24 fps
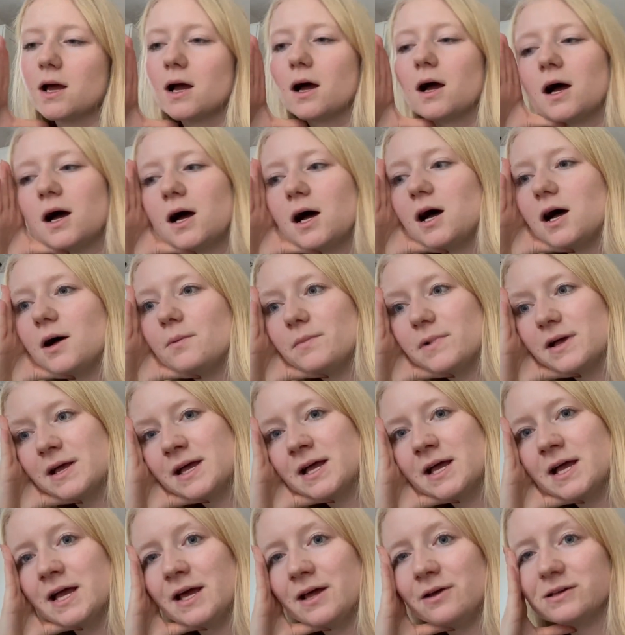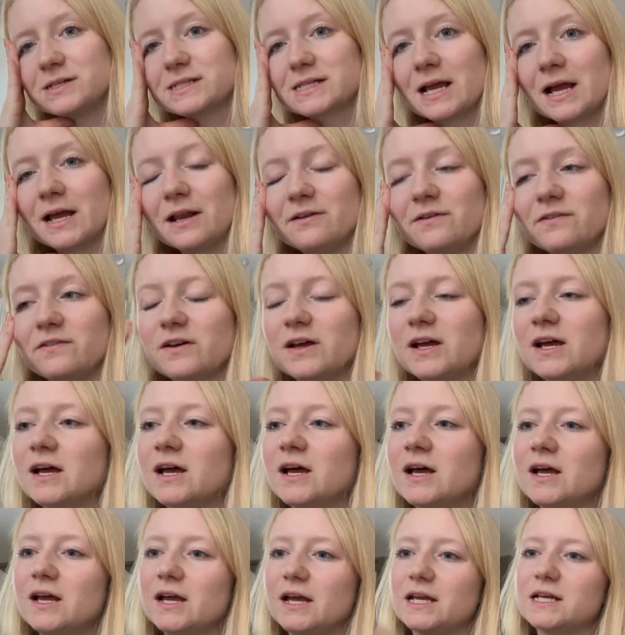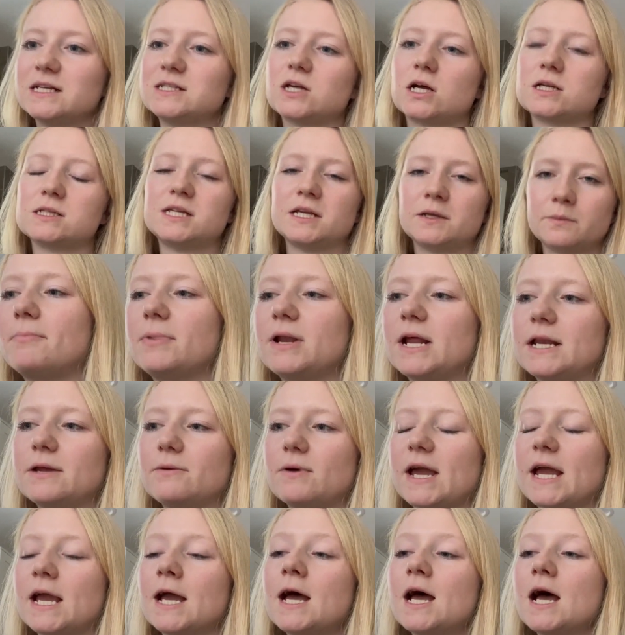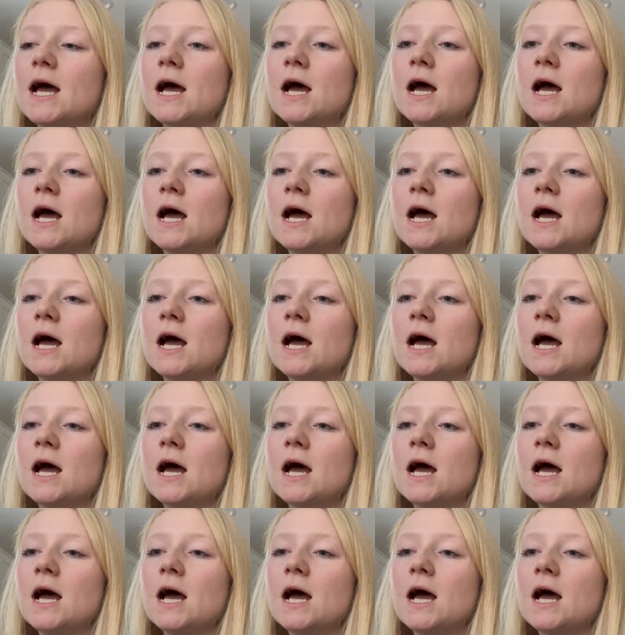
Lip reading: It was kind of exhausting, but anyway,